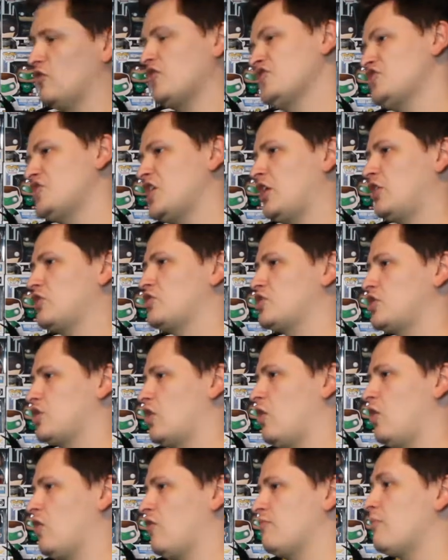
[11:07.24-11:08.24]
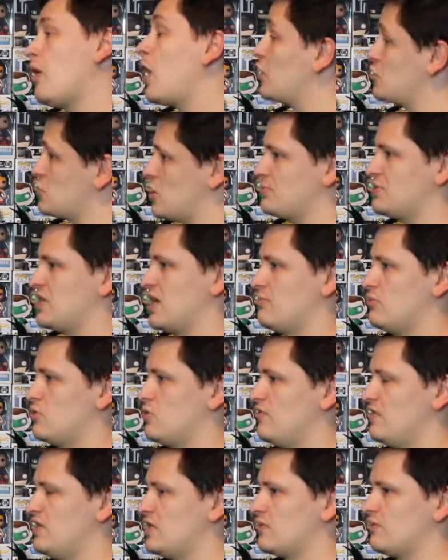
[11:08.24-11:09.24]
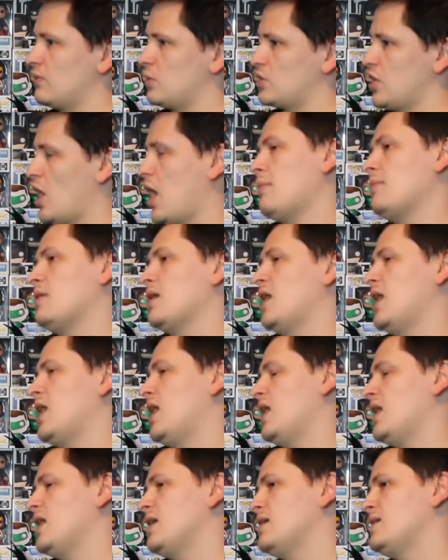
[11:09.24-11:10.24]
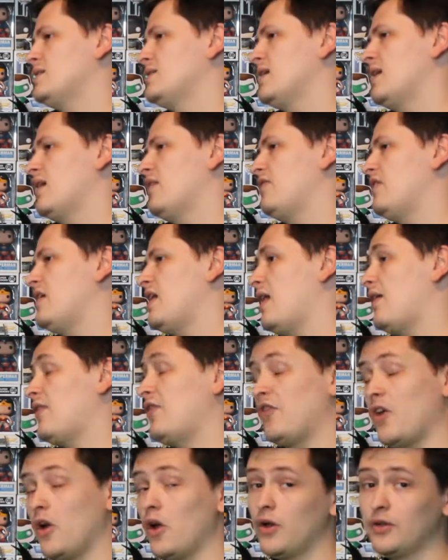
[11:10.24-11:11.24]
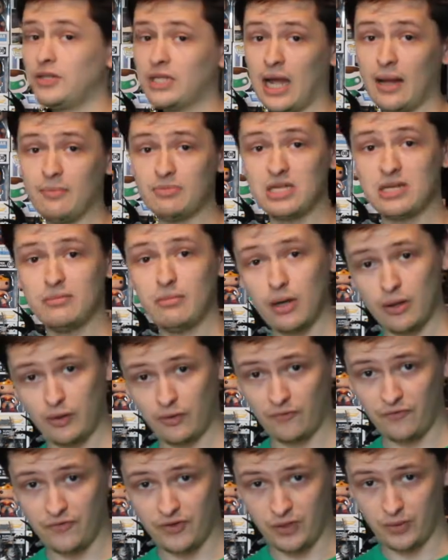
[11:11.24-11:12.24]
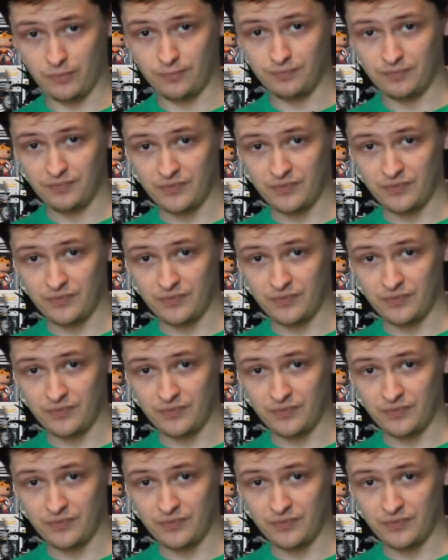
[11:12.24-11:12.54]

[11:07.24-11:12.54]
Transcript: On the second slot of my top 10 movies of all time is the third Captain America film.